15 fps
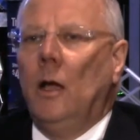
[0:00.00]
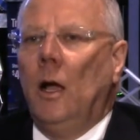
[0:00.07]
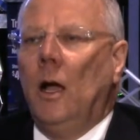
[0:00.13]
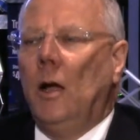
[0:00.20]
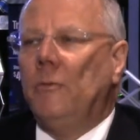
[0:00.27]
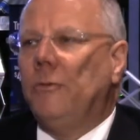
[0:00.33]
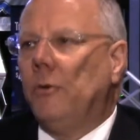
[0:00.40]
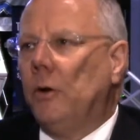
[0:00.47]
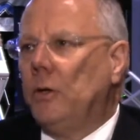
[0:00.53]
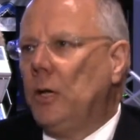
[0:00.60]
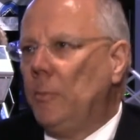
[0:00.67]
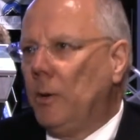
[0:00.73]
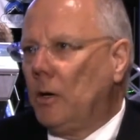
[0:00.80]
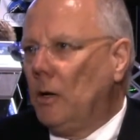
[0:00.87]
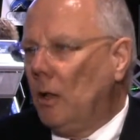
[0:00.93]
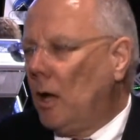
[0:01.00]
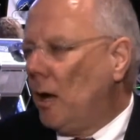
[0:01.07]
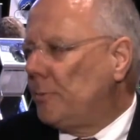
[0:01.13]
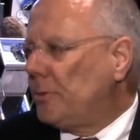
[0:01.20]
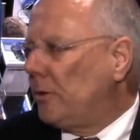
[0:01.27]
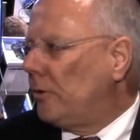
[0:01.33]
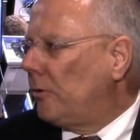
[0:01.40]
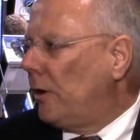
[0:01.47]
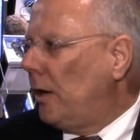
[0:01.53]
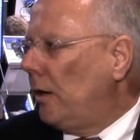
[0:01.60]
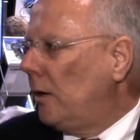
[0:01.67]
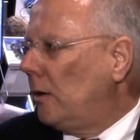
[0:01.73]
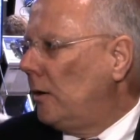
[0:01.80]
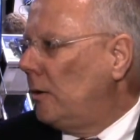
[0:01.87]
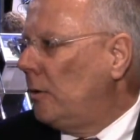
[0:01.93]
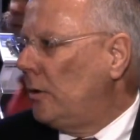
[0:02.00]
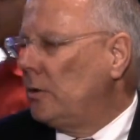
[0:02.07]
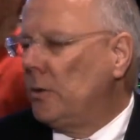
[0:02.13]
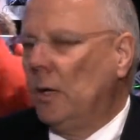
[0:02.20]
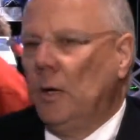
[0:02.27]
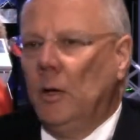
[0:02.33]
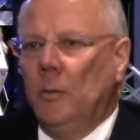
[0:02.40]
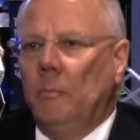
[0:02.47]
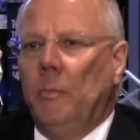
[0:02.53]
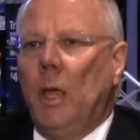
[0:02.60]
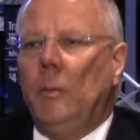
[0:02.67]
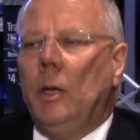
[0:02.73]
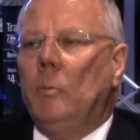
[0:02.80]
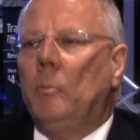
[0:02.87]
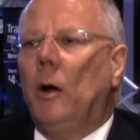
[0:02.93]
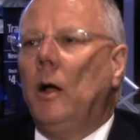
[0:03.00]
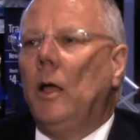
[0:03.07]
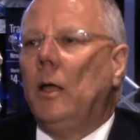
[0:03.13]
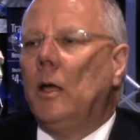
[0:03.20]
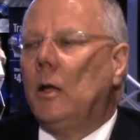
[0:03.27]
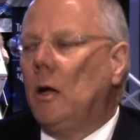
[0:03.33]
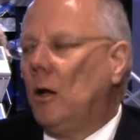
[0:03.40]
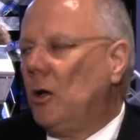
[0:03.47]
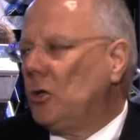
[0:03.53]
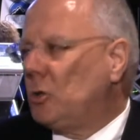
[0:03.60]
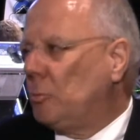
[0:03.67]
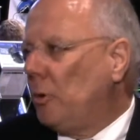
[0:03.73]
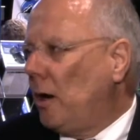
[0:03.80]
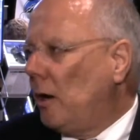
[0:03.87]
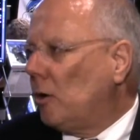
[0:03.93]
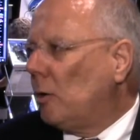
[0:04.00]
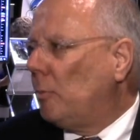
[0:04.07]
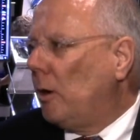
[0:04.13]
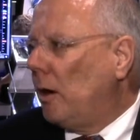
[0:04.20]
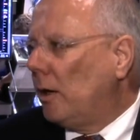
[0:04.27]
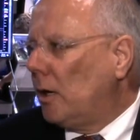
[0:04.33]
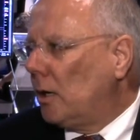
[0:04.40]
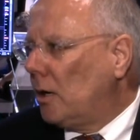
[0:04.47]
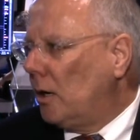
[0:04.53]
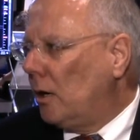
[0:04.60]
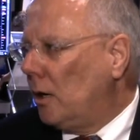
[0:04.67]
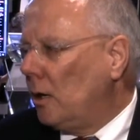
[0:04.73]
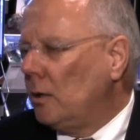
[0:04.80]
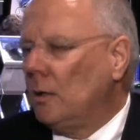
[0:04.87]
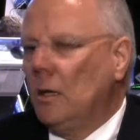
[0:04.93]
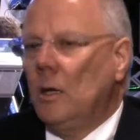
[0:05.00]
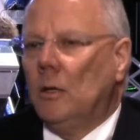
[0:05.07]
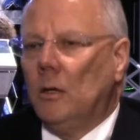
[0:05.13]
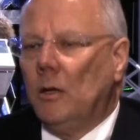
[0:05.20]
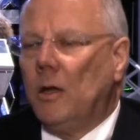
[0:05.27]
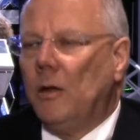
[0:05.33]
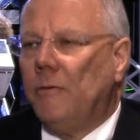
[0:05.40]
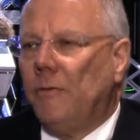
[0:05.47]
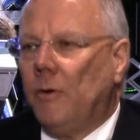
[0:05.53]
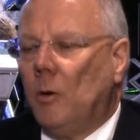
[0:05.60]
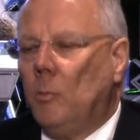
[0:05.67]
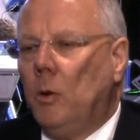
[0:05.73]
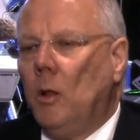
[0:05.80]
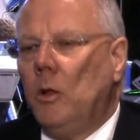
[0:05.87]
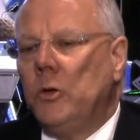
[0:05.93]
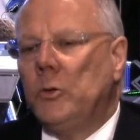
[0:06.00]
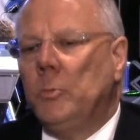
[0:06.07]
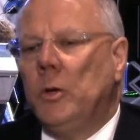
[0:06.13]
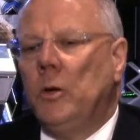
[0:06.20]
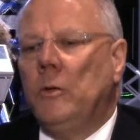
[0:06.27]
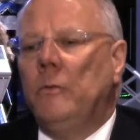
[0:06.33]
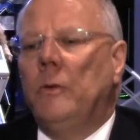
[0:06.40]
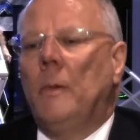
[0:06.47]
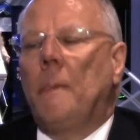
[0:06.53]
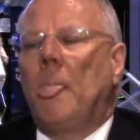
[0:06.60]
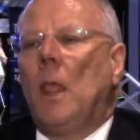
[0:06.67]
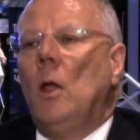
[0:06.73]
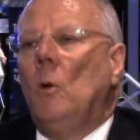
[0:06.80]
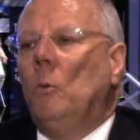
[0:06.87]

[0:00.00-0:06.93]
Uh, for a typical option trader who is maybe buying a call spread or buying a call looking for a bullish move. Right.